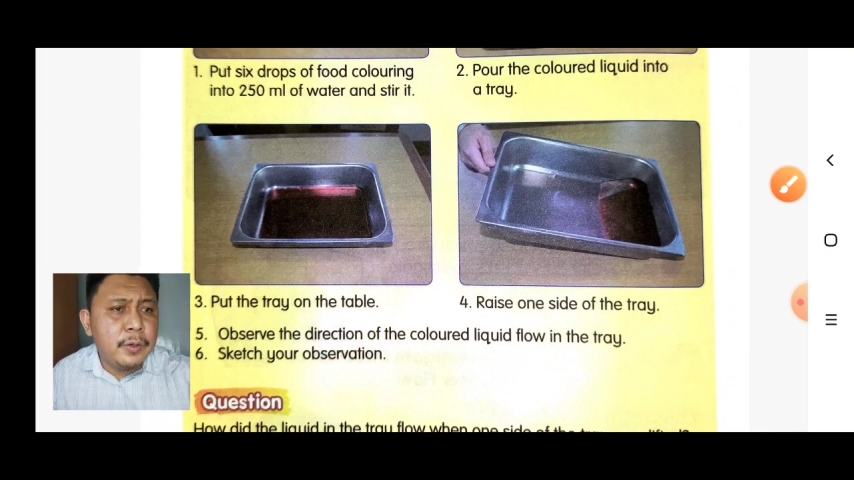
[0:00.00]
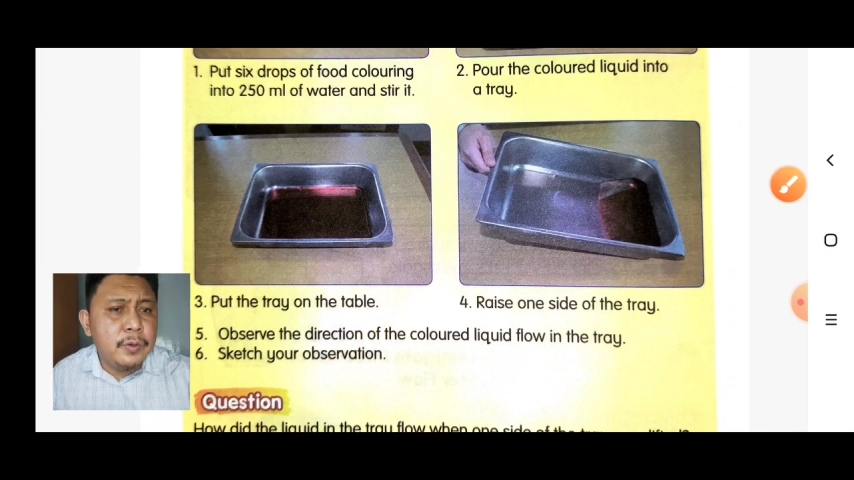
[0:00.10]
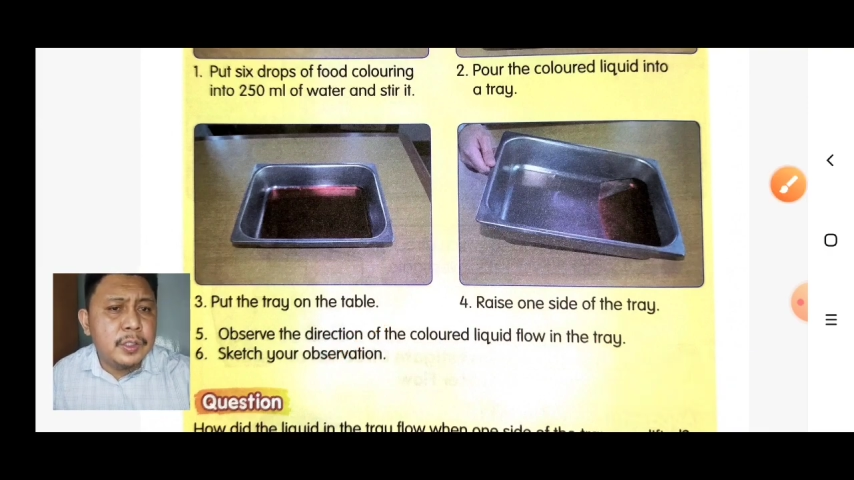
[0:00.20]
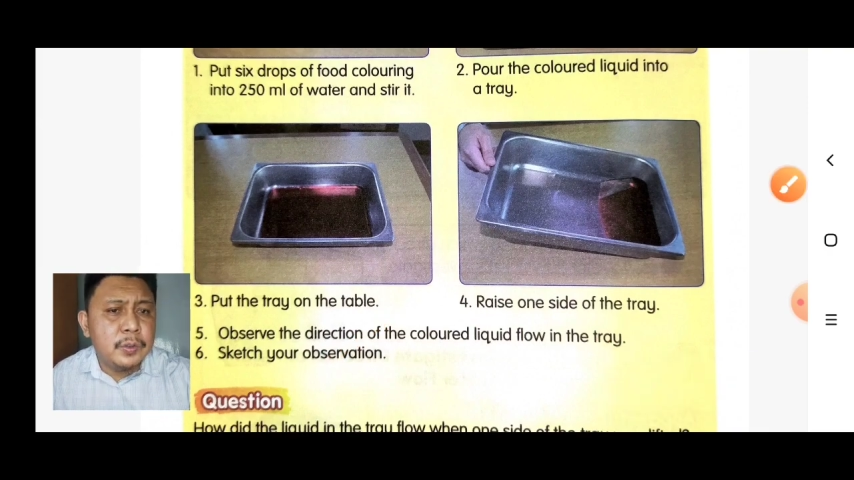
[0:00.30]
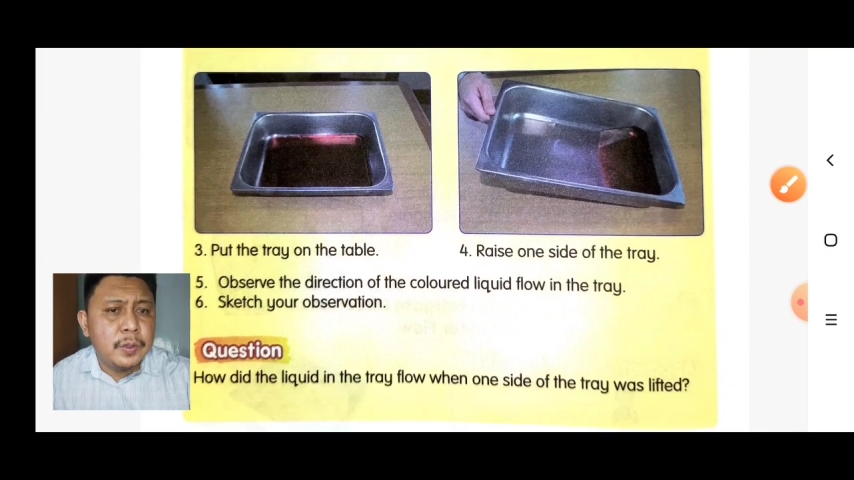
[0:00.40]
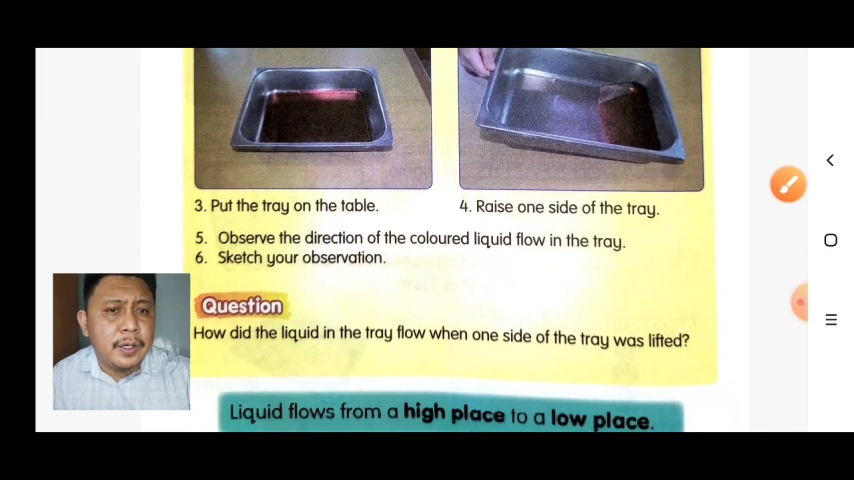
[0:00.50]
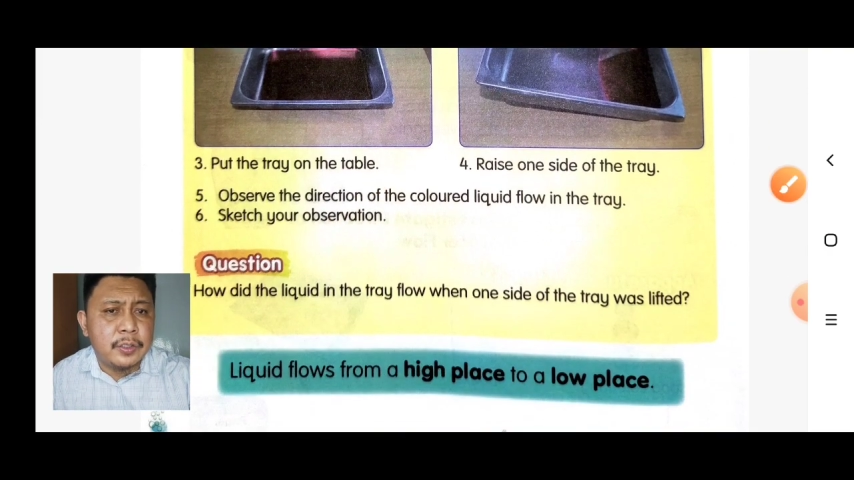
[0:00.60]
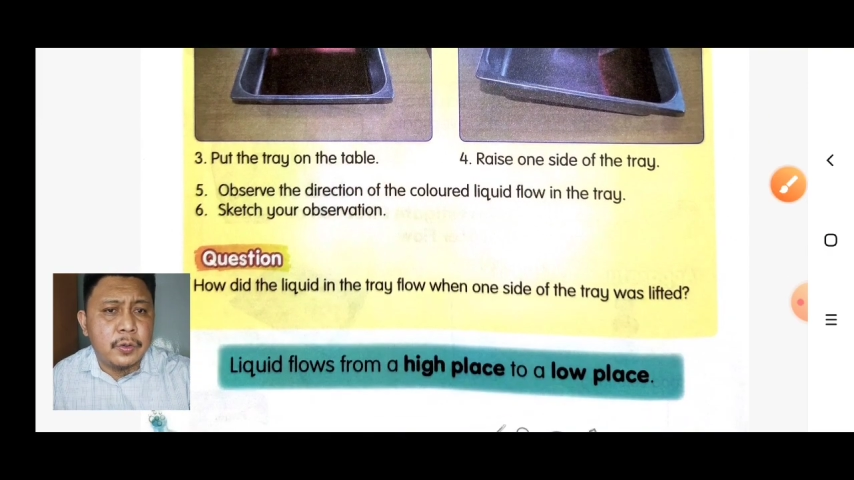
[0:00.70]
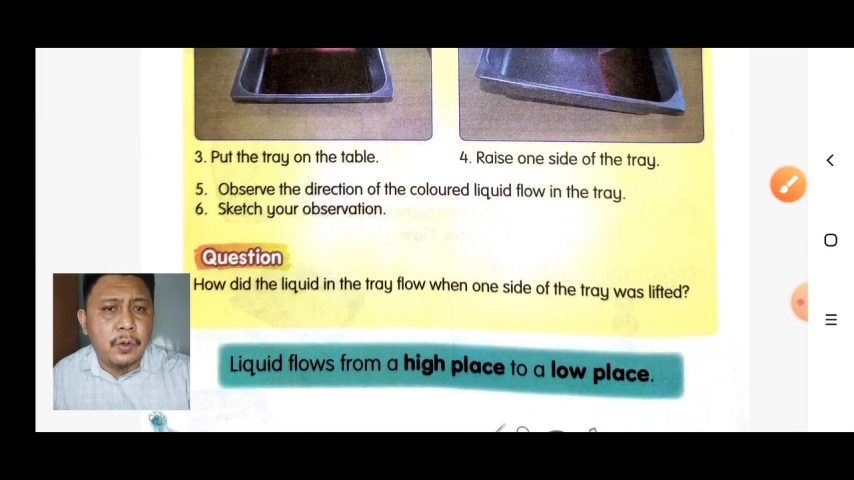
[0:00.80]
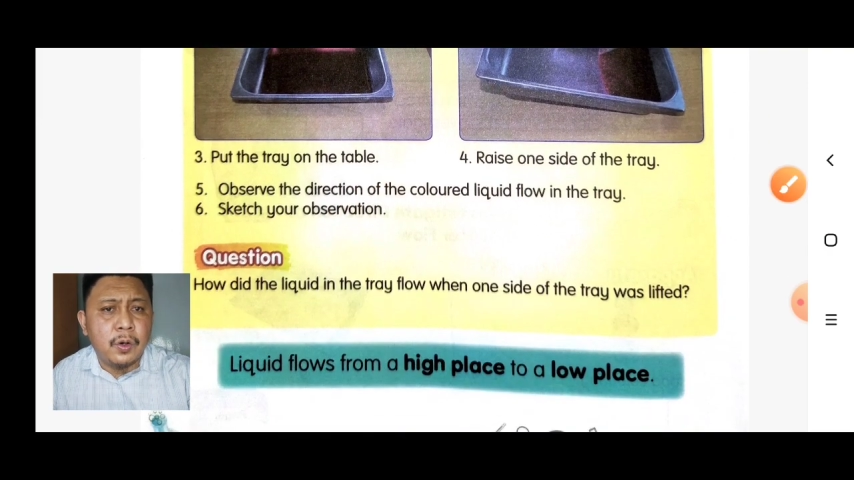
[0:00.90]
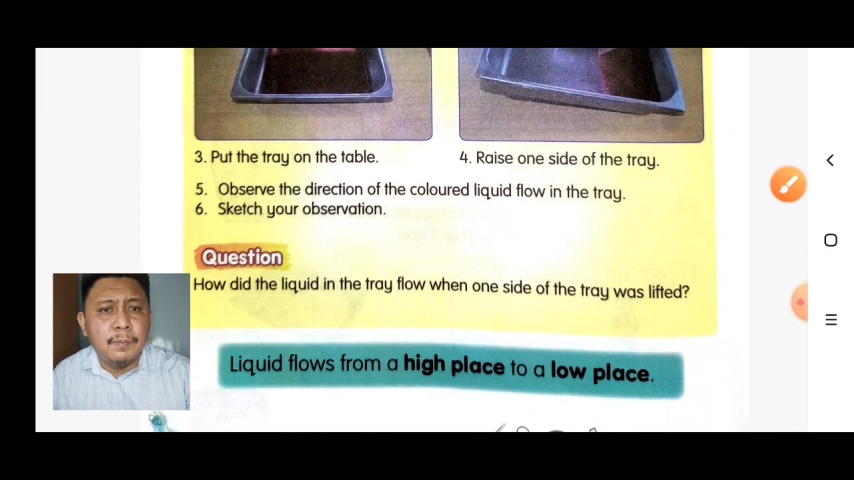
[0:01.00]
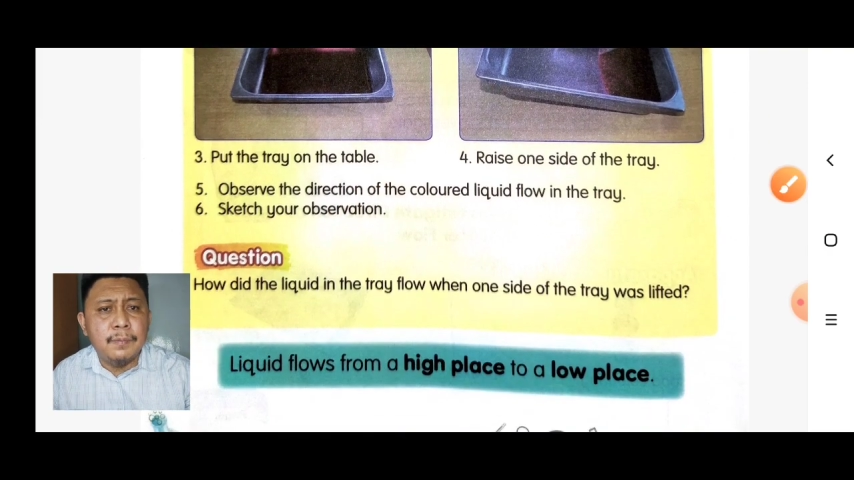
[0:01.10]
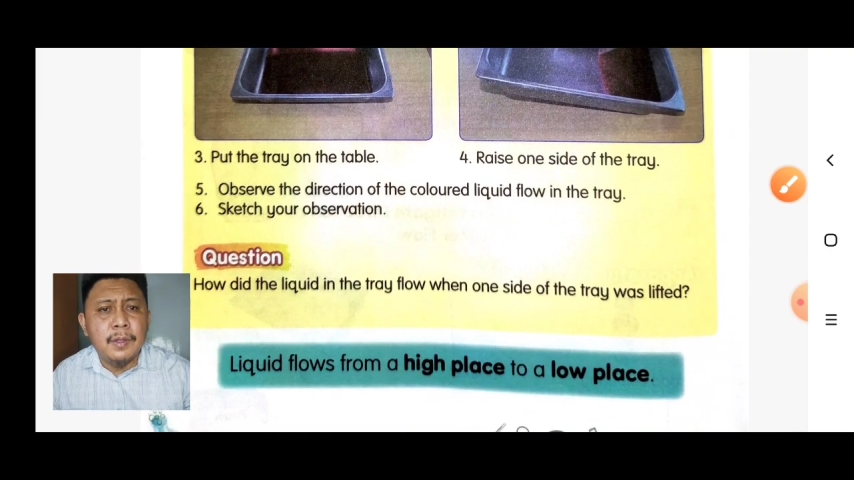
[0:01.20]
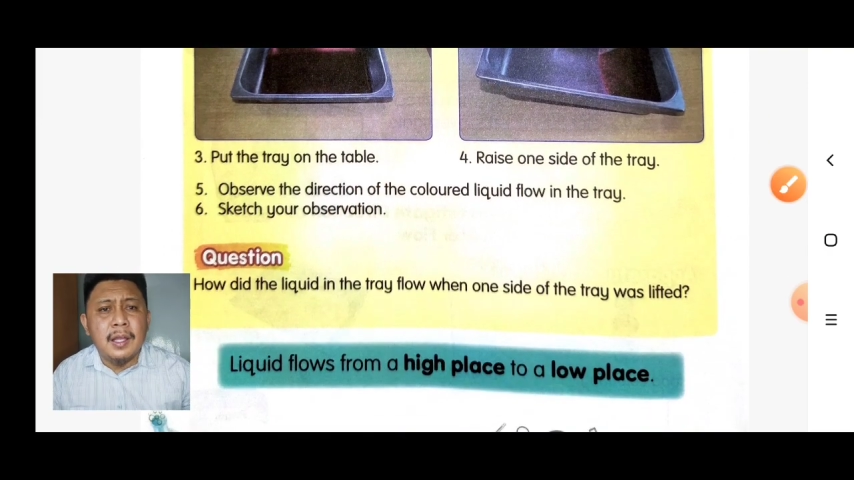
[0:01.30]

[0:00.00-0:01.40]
do this one at your home.